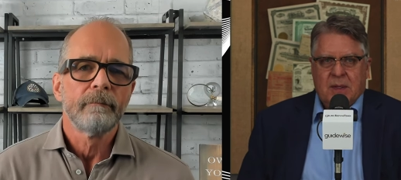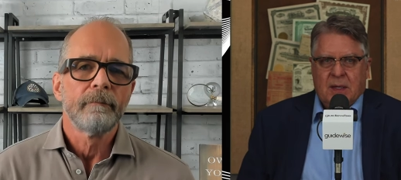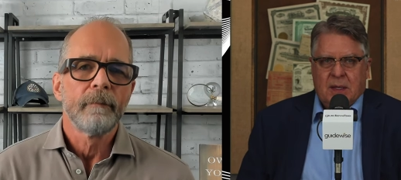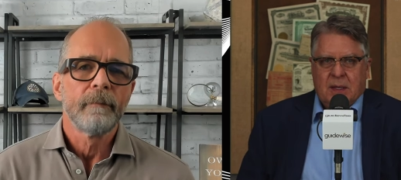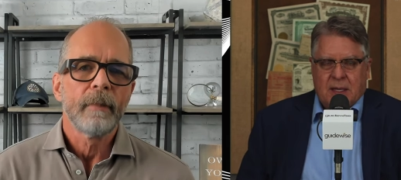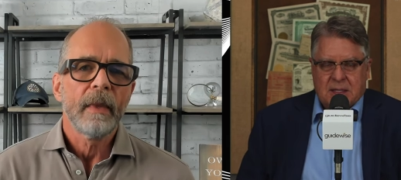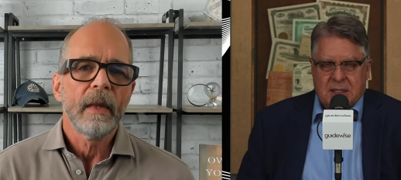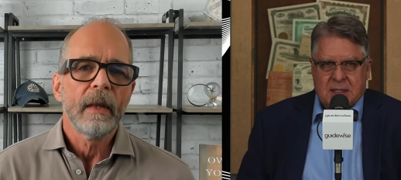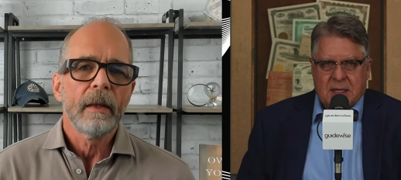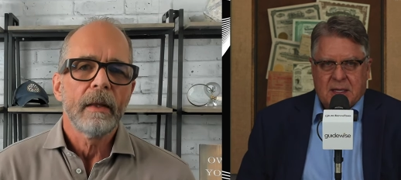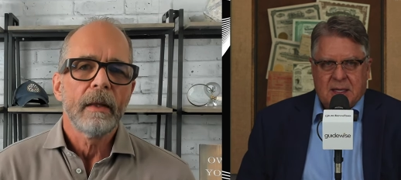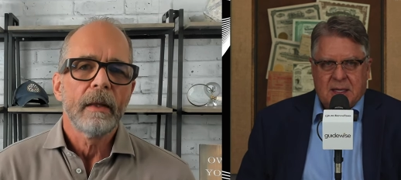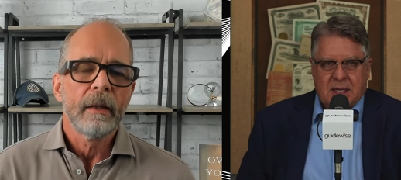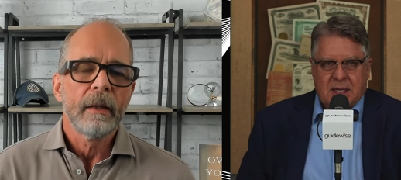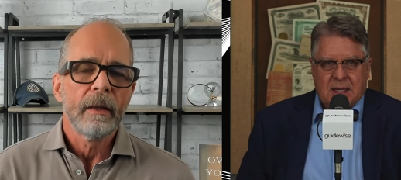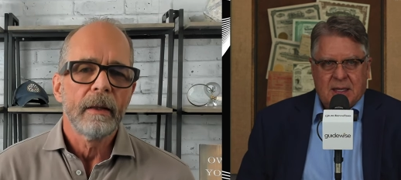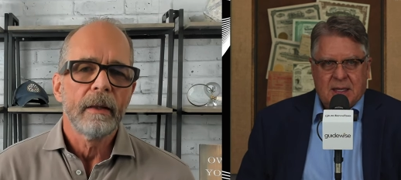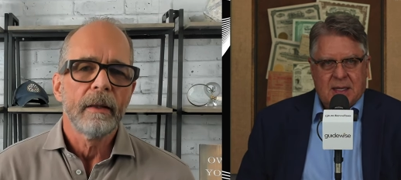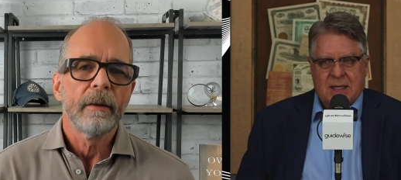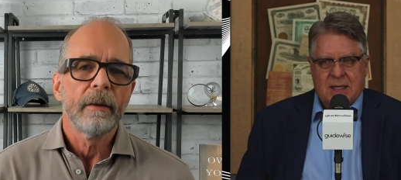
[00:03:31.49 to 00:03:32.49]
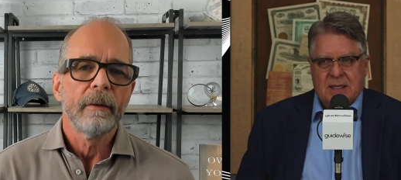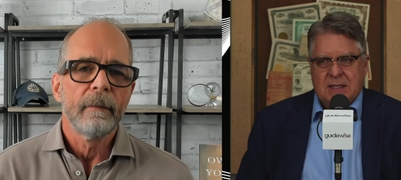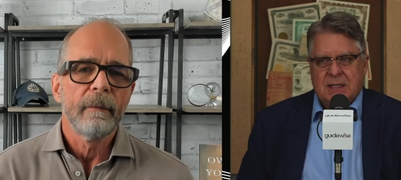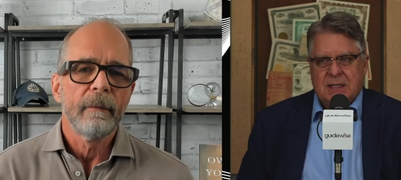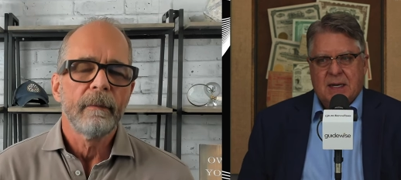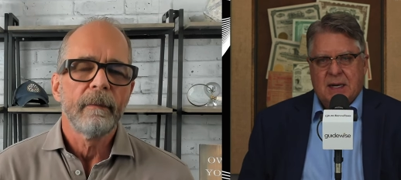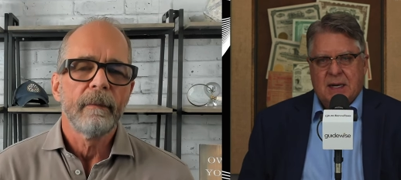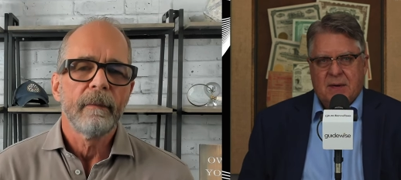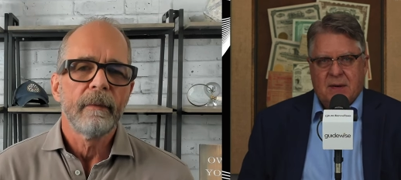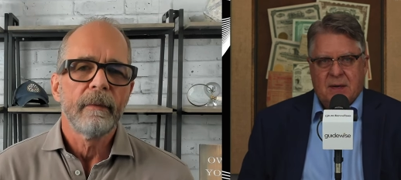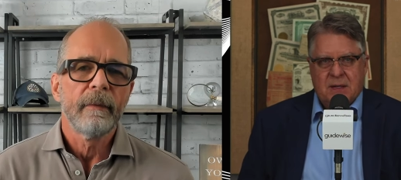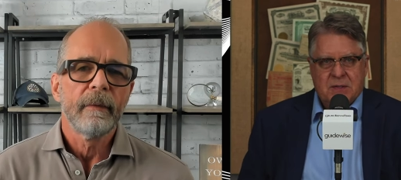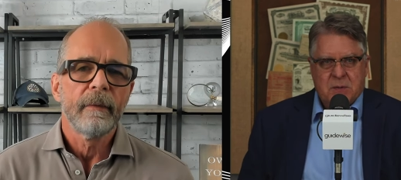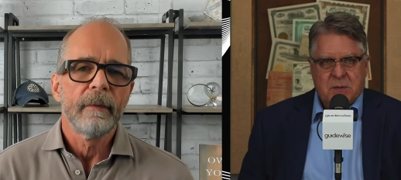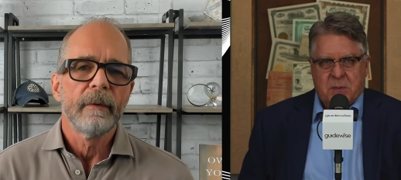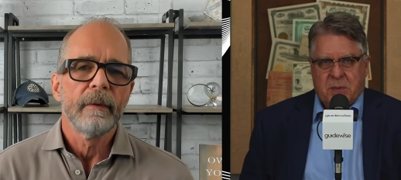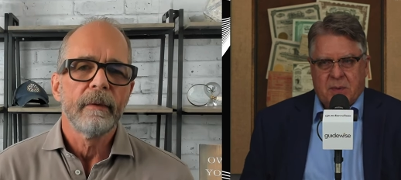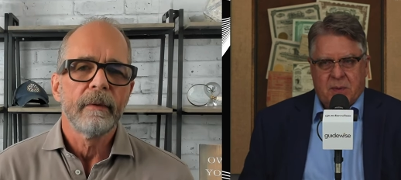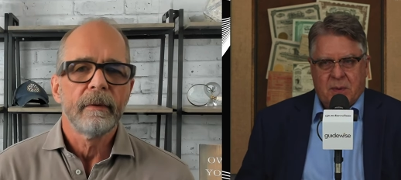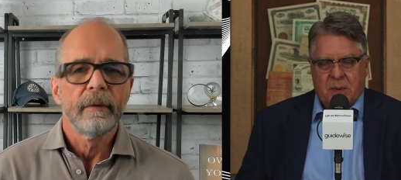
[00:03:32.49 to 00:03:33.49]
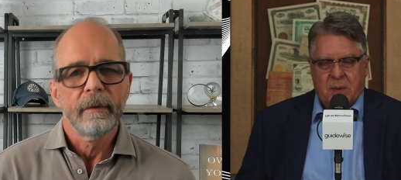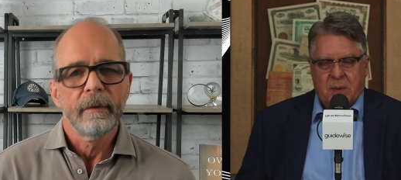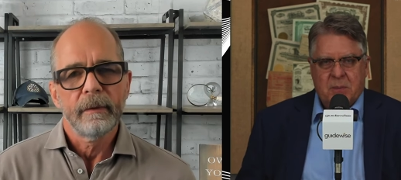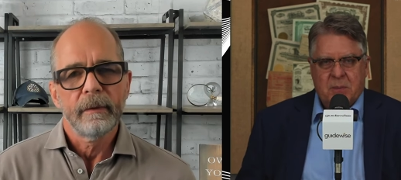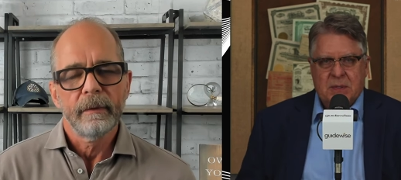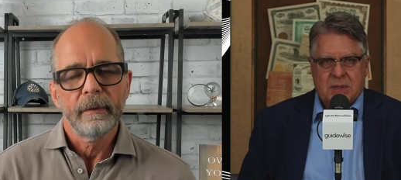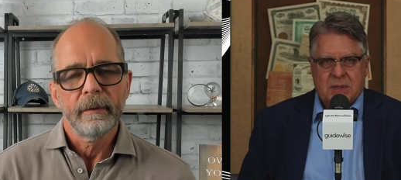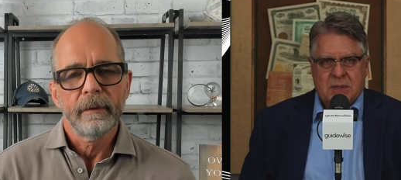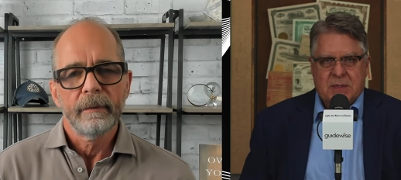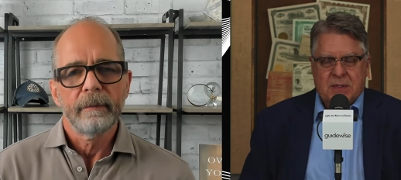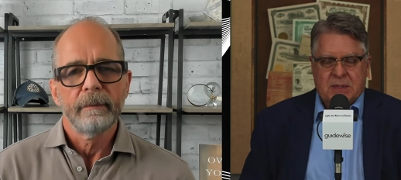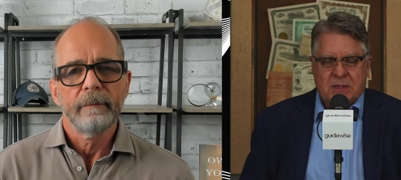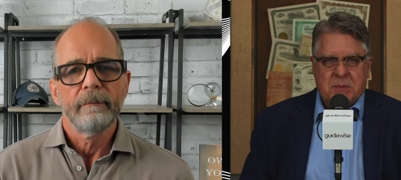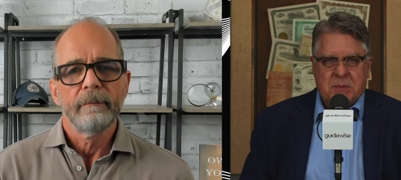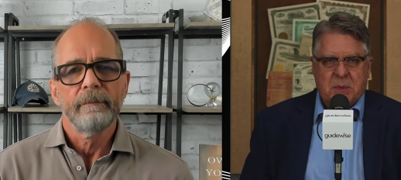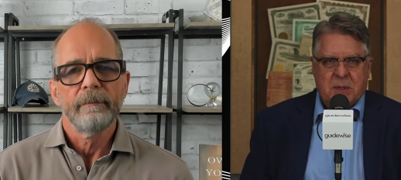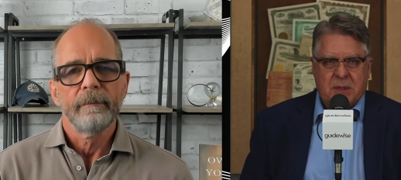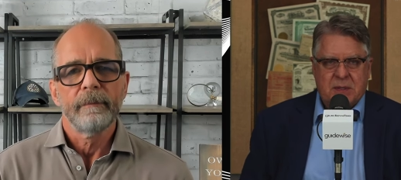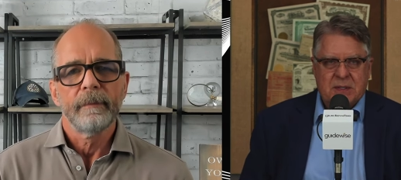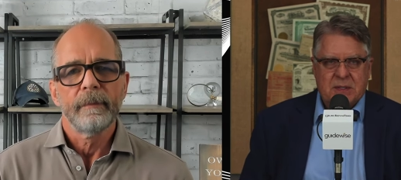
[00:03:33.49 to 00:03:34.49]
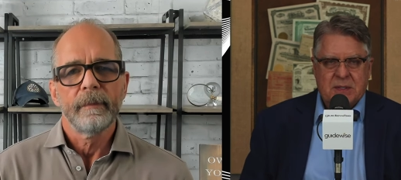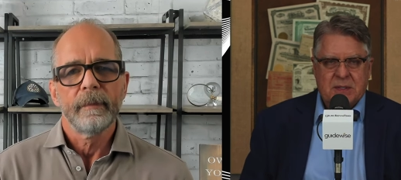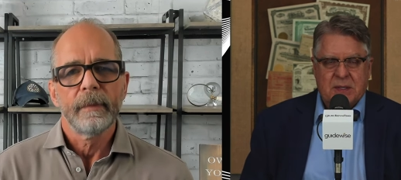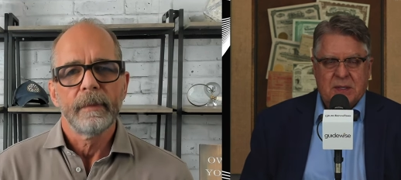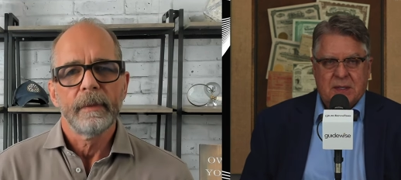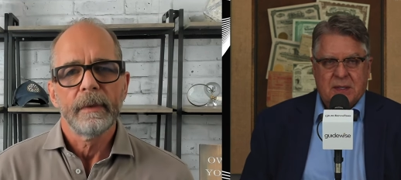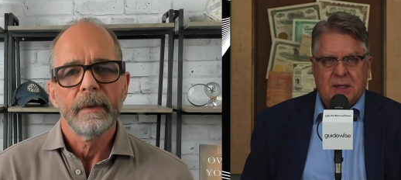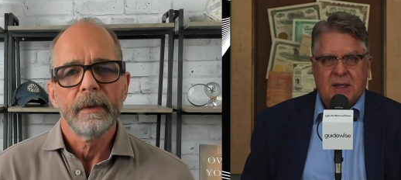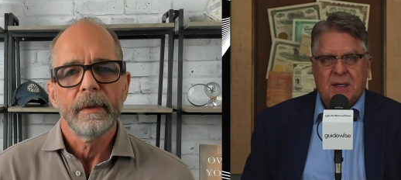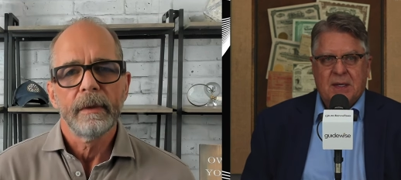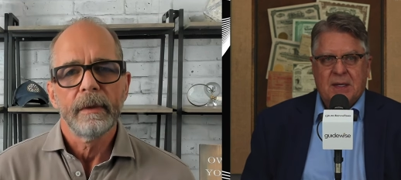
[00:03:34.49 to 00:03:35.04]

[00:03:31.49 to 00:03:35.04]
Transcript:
Speaker 1: And that's the key to the entire entrepreneurial business experience, I think.